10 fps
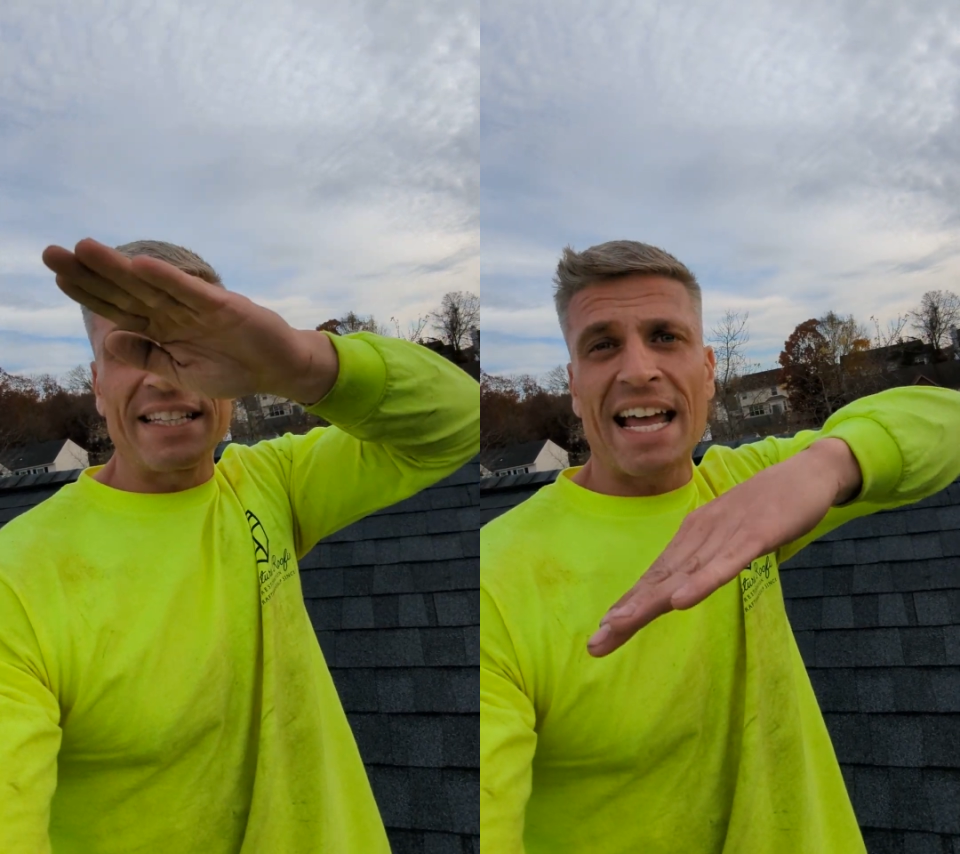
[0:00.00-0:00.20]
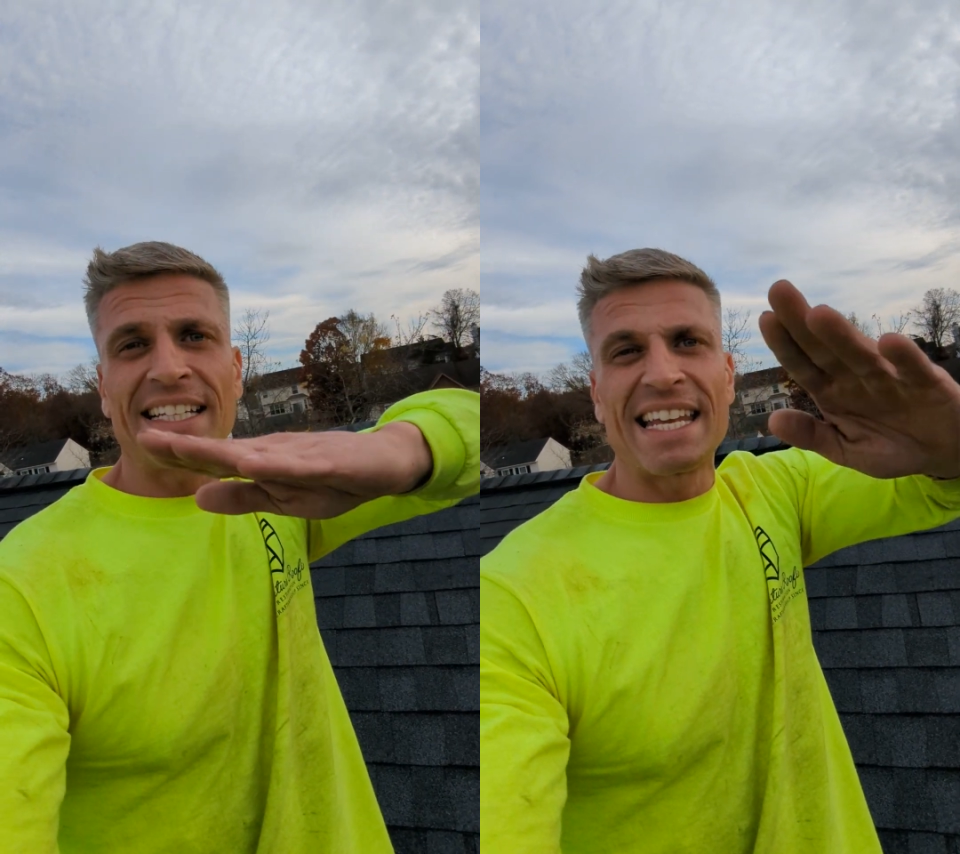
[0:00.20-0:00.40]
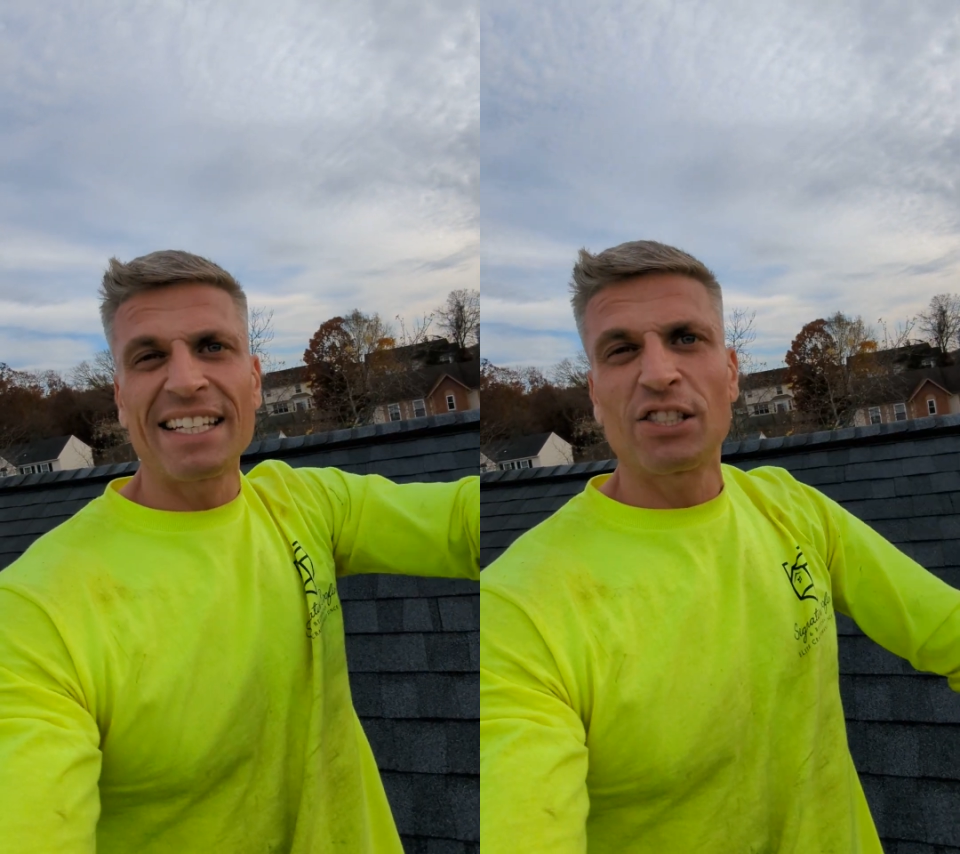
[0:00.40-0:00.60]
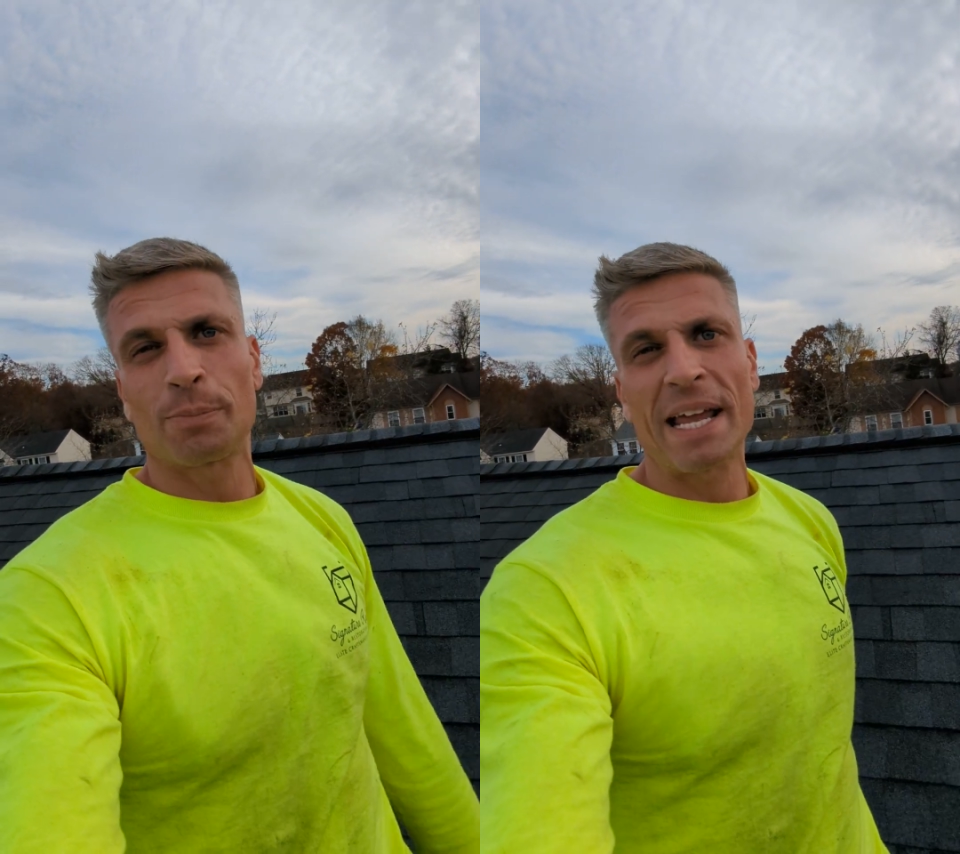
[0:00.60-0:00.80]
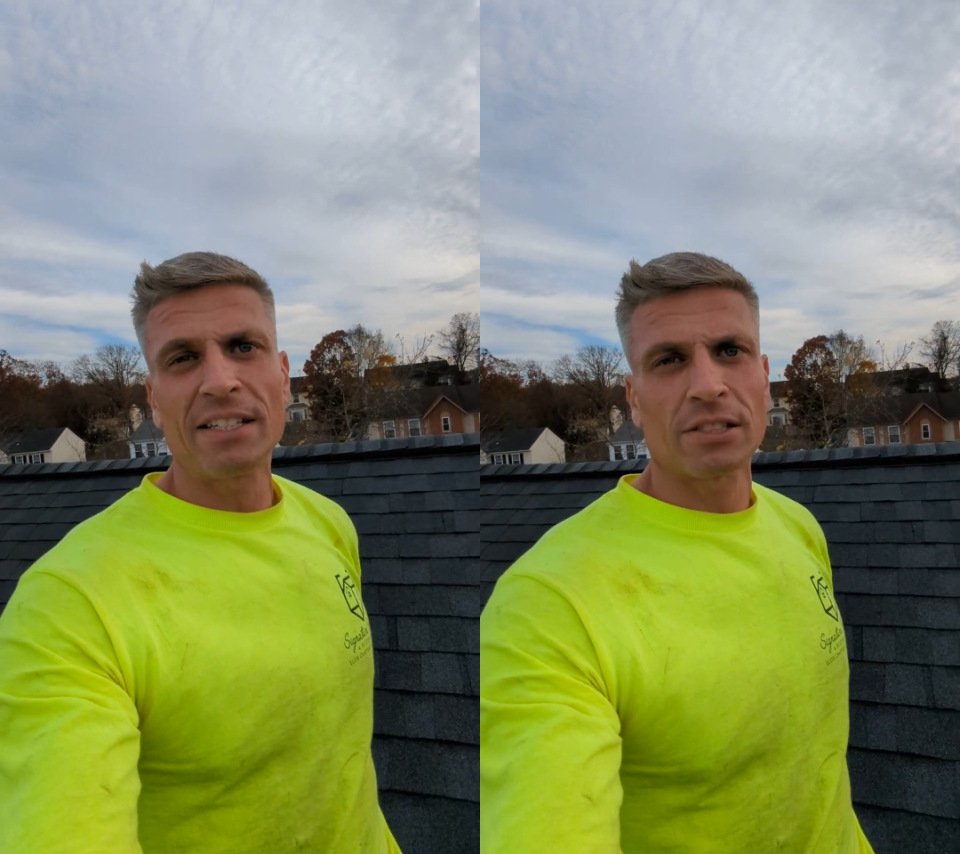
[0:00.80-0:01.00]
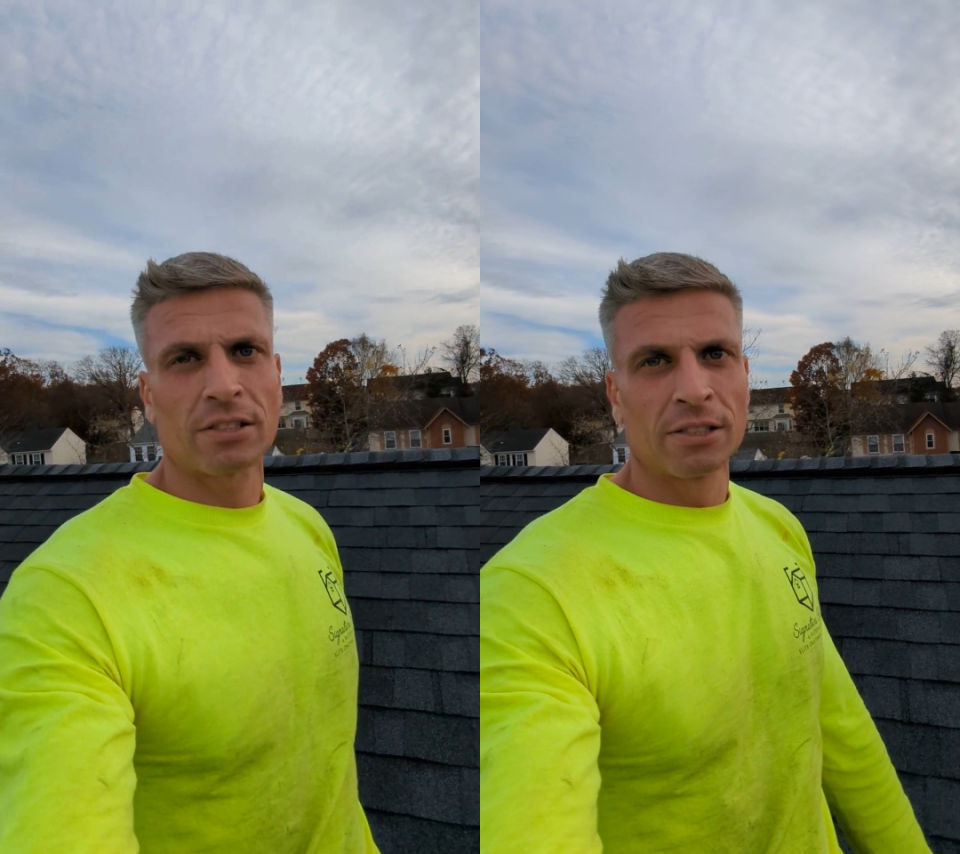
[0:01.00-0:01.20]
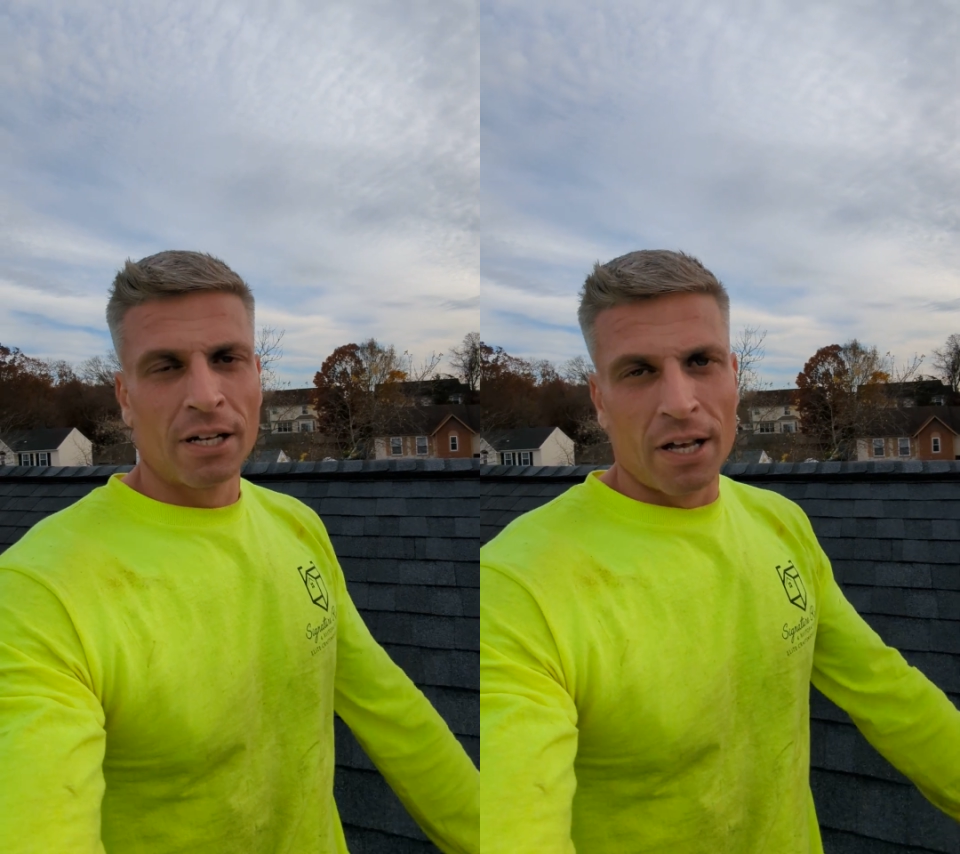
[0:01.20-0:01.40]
that dead space,